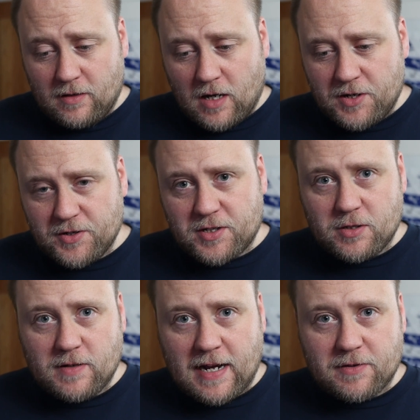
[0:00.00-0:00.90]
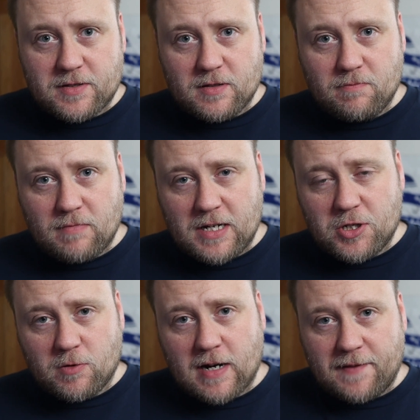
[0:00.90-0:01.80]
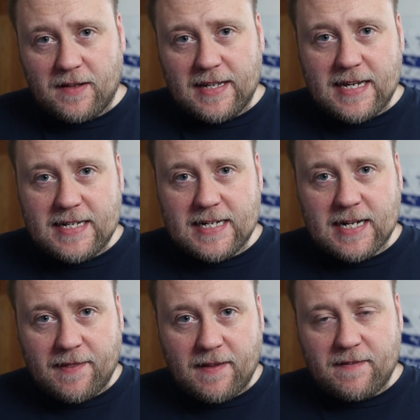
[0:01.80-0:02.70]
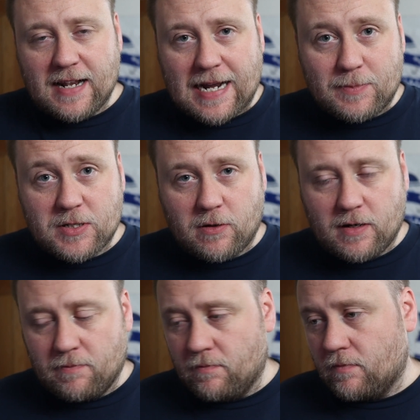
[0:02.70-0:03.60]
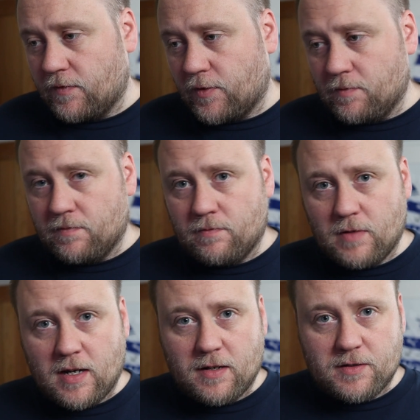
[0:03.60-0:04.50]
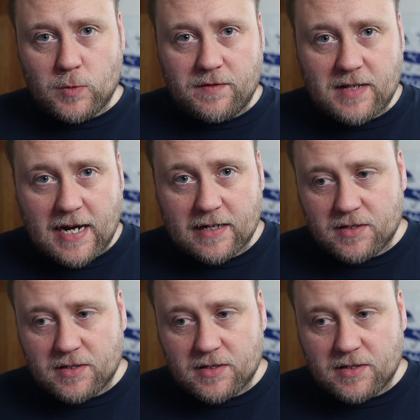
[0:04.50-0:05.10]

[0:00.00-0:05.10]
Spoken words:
understood how to make sure I had the lead in and then the lap time from Zwift Hack.